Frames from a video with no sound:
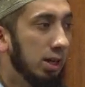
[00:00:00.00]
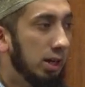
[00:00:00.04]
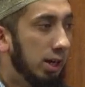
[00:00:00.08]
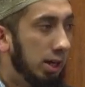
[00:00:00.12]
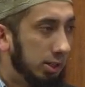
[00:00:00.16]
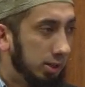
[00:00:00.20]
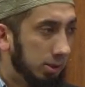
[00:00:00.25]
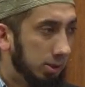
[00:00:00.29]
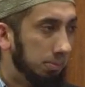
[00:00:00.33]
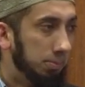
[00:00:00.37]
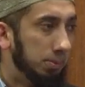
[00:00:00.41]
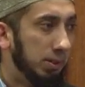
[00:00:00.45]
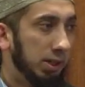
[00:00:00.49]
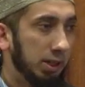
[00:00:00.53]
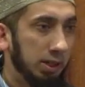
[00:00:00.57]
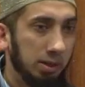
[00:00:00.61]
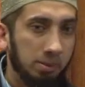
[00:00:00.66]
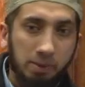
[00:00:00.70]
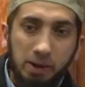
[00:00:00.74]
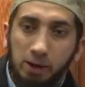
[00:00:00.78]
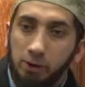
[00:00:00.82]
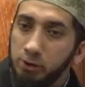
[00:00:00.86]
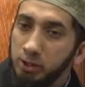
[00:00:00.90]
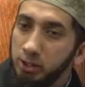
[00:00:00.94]
and complain
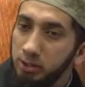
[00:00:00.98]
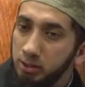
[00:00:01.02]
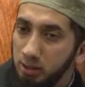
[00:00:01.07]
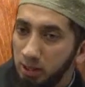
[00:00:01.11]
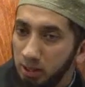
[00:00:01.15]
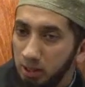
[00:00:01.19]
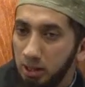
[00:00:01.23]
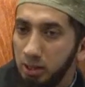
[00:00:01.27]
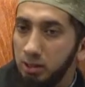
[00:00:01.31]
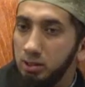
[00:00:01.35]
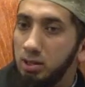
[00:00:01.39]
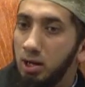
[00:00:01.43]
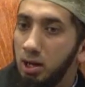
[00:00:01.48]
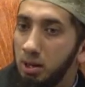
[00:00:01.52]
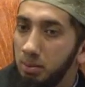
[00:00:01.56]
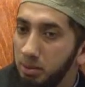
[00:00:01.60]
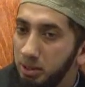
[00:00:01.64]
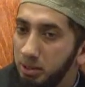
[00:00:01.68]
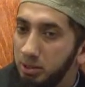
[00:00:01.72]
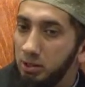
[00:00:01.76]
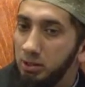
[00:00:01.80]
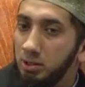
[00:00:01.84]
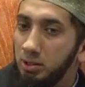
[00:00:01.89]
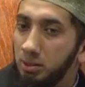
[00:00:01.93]
about it and
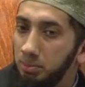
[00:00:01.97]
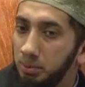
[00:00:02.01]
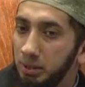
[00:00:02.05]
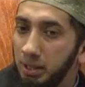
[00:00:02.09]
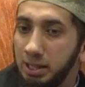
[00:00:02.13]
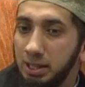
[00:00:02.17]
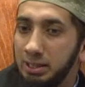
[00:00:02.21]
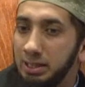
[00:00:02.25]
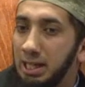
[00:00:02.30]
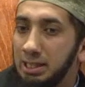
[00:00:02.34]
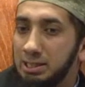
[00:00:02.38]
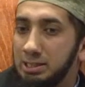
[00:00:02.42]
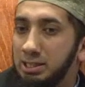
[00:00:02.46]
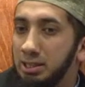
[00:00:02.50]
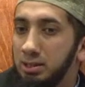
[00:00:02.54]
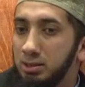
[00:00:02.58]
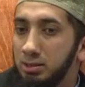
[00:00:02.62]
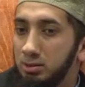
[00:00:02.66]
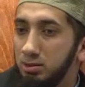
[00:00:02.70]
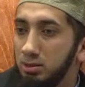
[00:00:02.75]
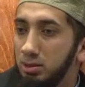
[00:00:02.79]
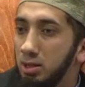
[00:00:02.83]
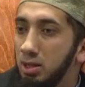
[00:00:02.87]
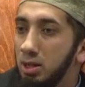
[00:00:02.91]
comment and complain, and that's it.